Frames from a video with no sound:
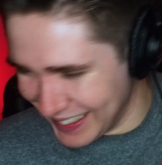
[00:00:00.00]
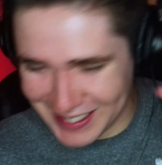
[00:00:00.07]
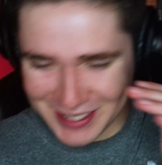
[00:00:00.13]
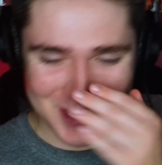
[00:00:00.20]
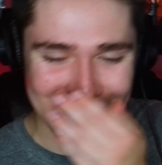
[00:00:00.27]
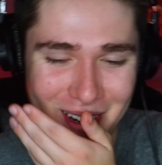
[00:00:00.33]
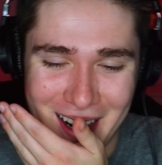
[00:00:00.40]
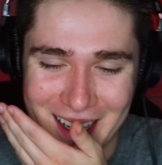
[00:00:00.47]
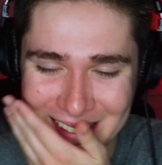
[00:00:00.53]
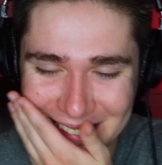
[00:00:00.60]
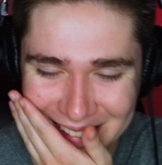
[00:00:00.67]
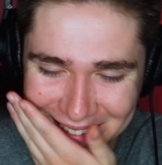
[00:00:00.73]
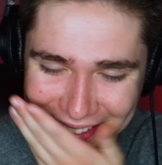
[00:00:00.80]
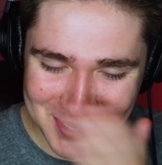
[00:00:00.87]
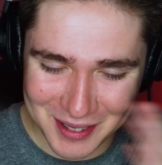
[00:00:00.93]
Sorry.
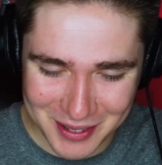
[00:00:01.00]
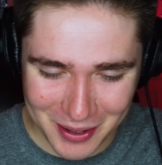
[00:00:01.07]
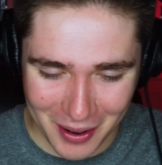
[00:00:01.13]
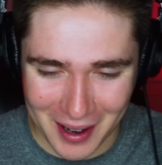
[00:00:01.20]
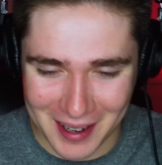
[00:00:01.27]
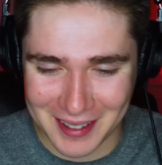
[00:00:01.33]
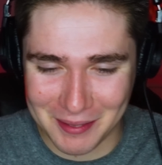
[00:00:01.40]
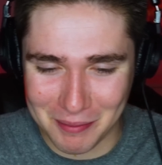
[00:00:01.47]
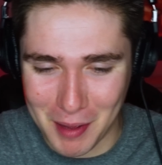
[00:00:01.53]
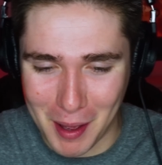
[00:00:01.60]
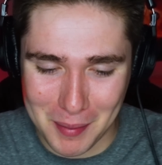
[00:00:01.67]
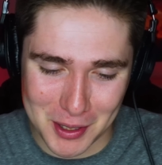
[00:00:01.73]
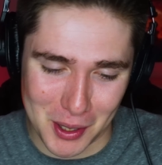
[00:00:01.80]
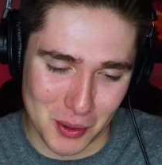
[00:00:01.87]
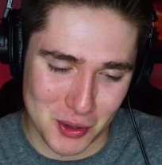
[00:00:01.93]
Sorry,
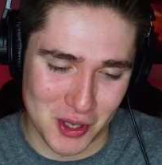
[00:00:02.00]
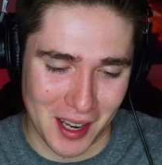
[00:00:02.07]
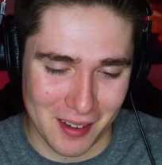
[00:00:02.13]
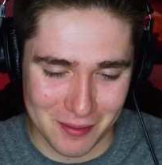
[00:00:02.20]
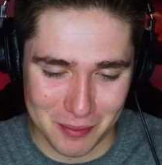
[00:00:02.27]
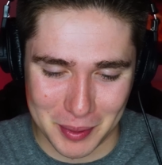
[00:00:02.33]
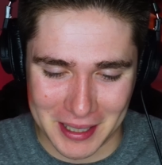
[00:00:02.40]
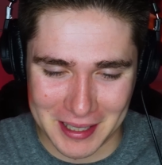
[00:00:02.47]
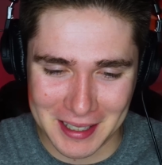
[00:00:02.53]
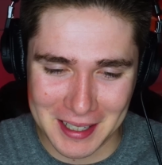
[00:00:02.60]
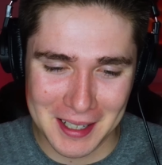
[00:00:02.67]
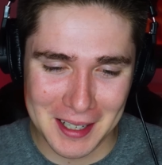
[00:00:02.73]
maybe don't shave, but